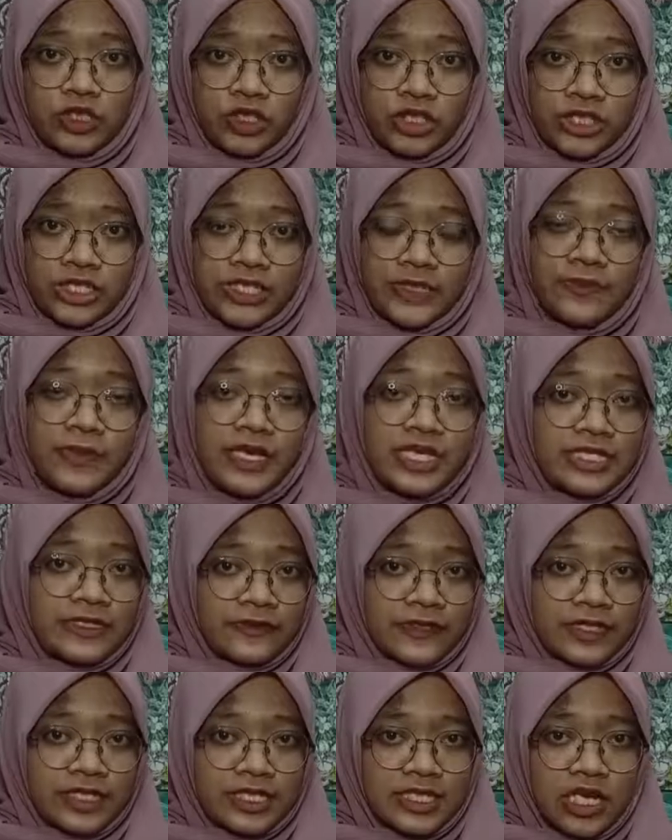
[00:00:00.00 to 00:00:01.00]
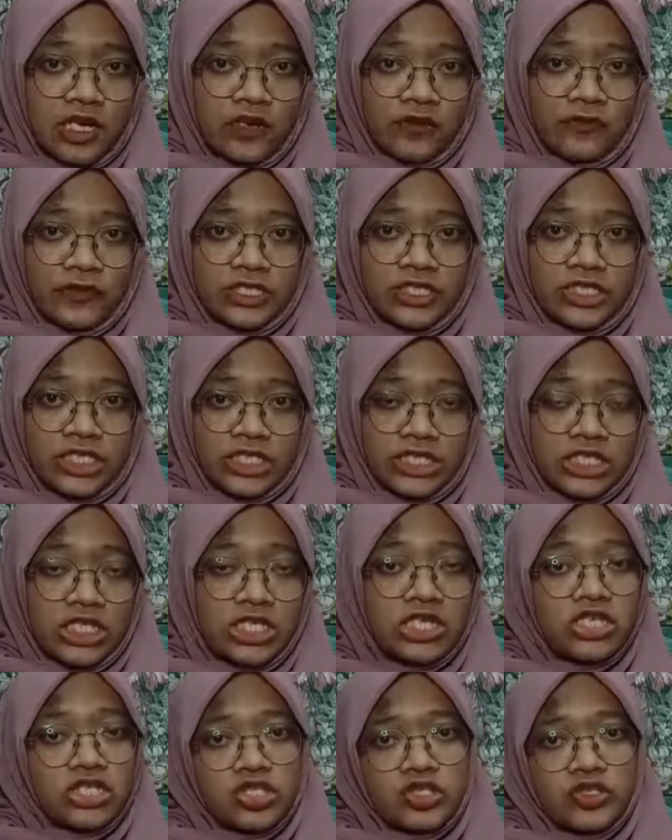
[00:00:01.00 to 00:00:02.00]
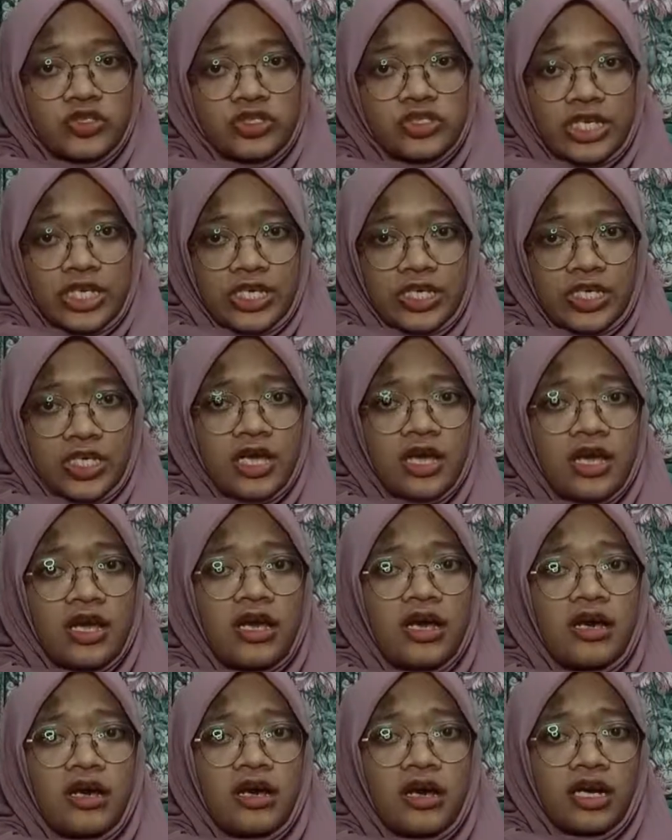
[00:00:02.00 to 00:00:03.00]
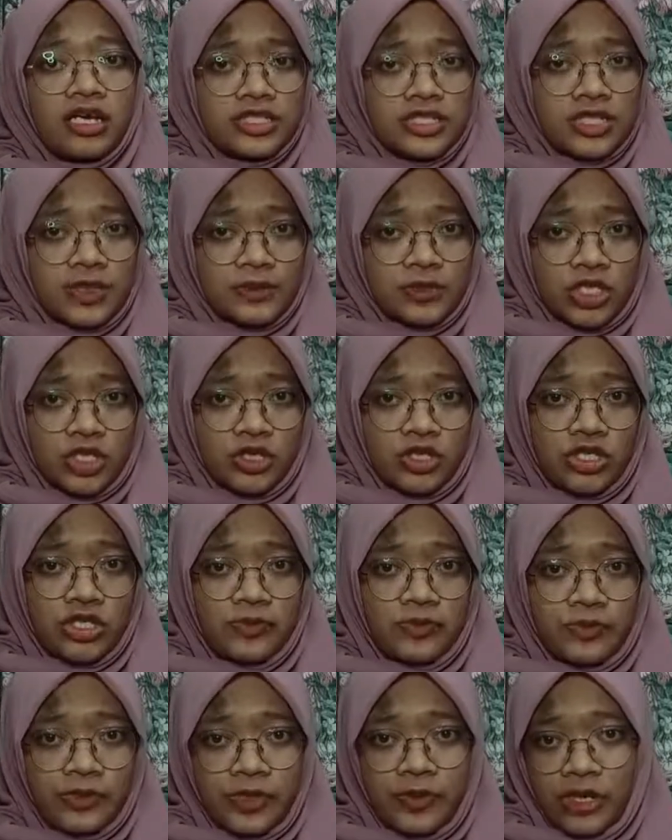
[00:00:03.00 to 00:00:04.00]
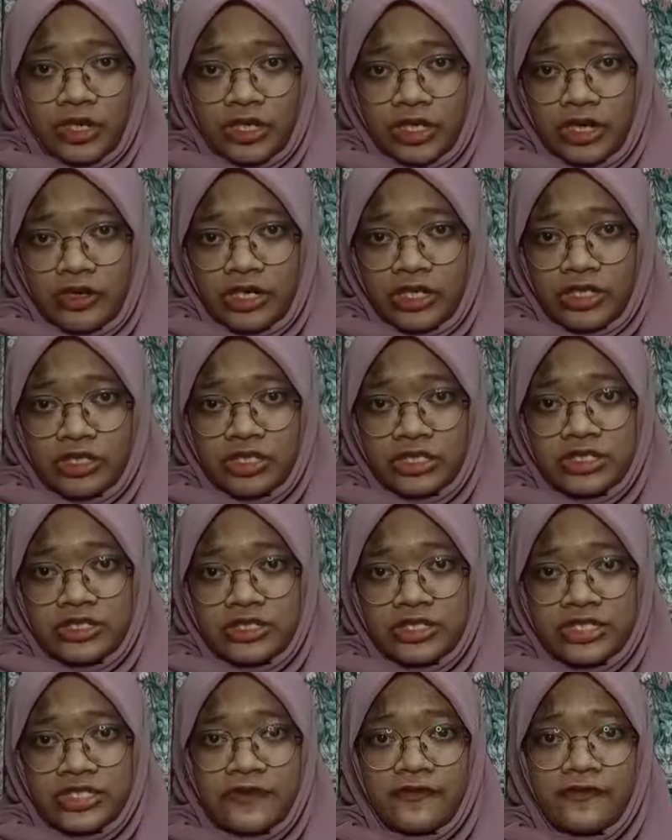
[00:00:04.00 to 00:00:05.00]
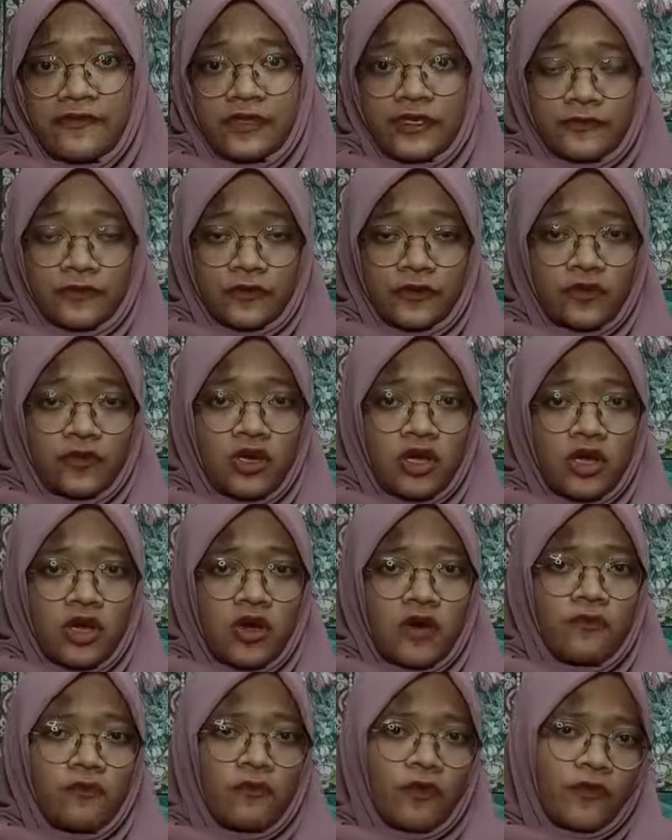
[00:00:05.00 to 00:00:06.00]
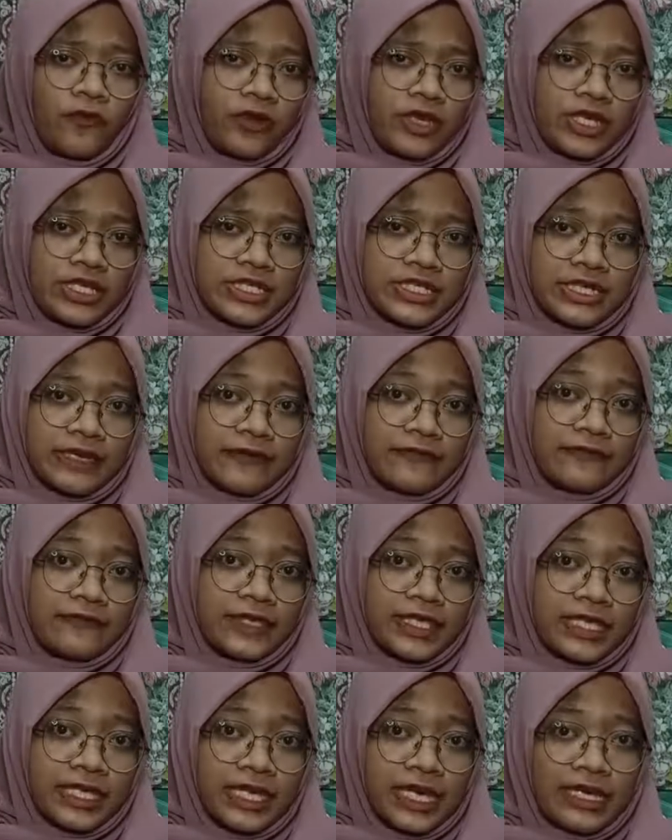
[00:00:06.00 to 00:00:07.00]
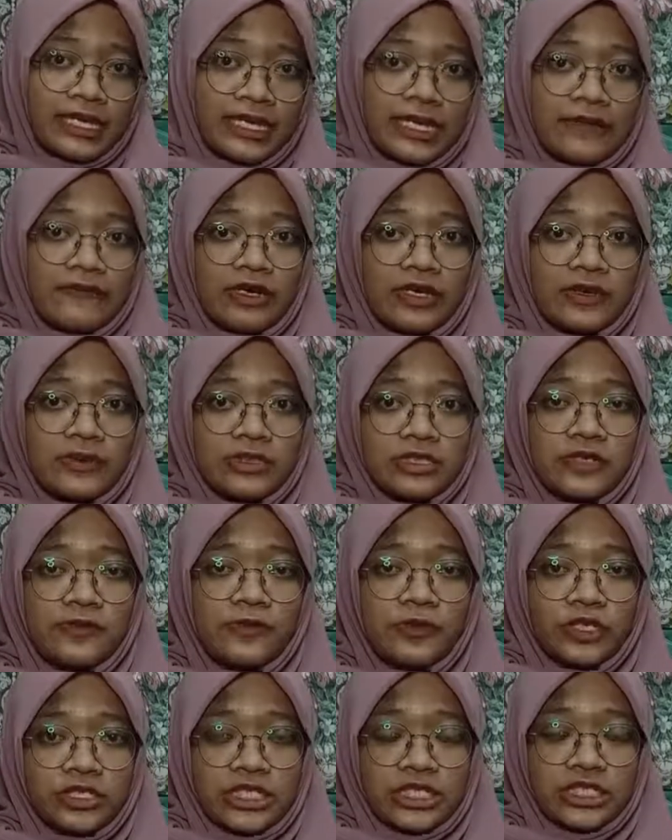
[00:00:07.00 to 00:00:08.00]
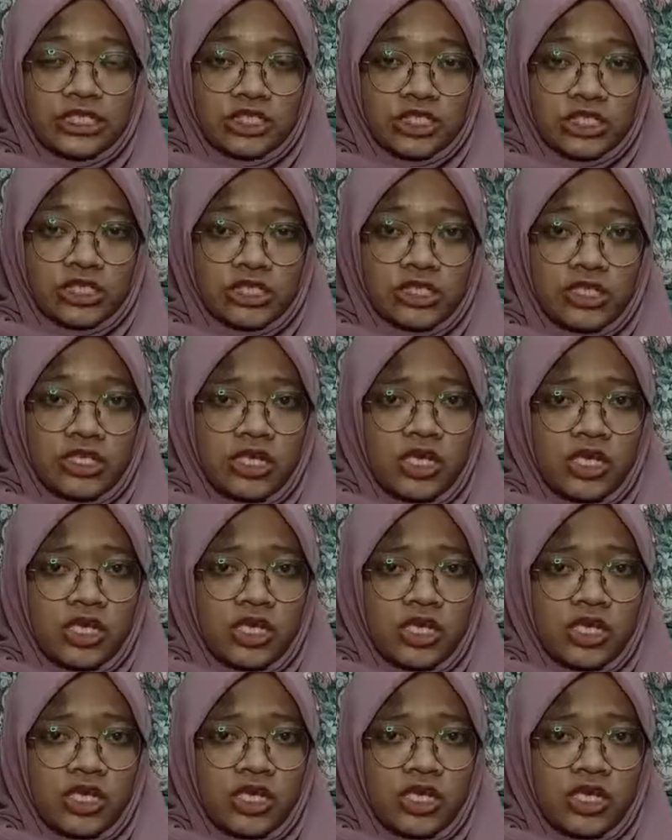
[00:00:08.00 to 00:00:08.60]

through a specific set of genetic engineering techniques are subject to the pre-market regulatory safety review for food and safety and environmental protection.